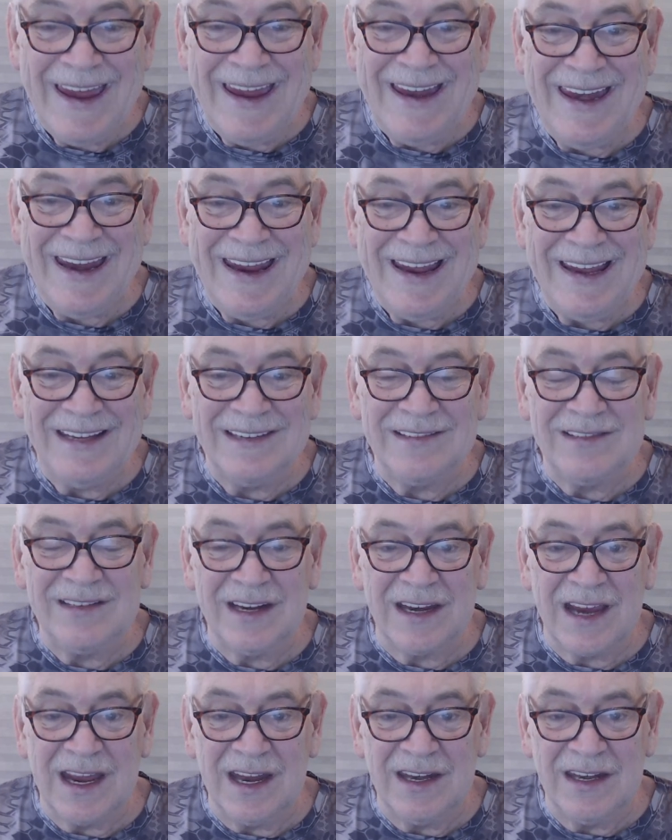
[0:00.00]
It is
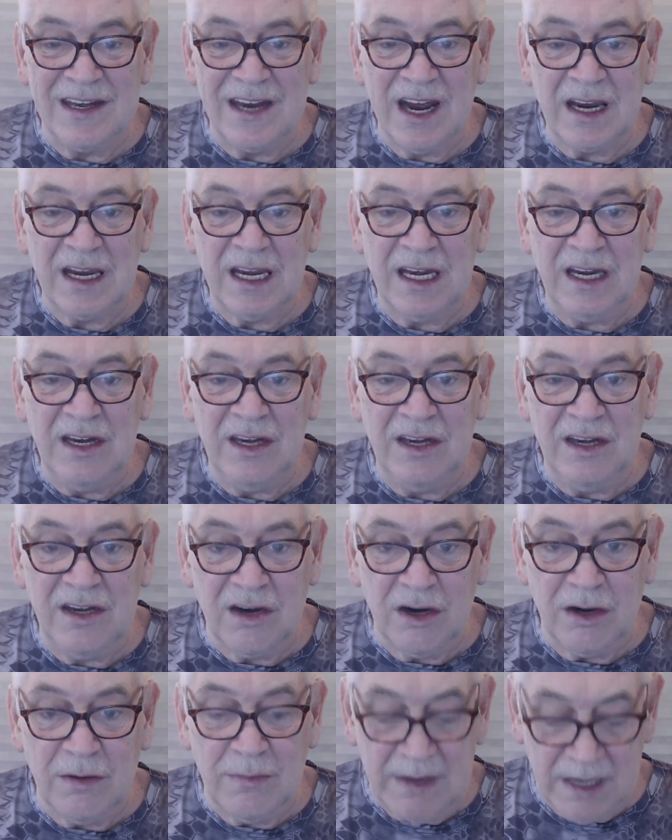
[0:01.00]
the Kentucky
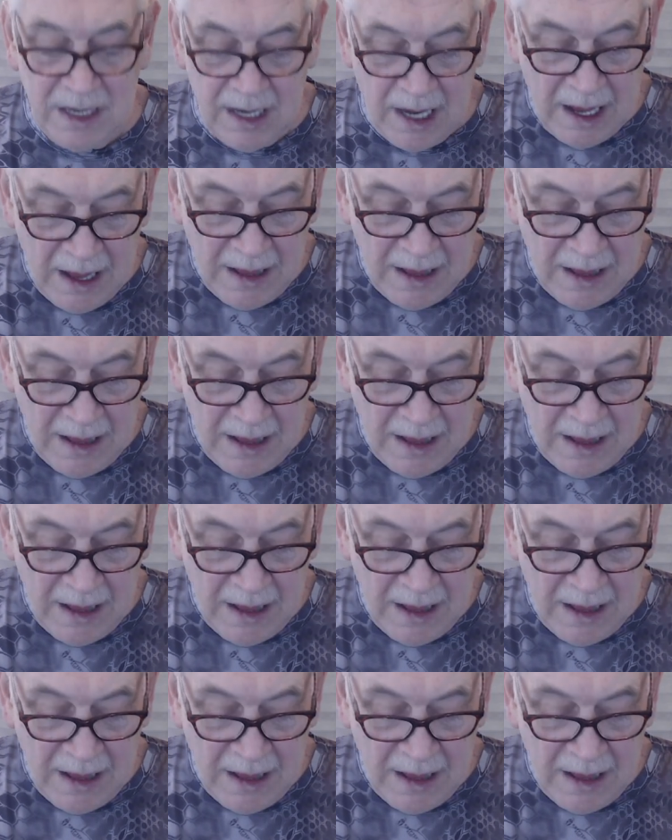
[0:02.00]
Derby.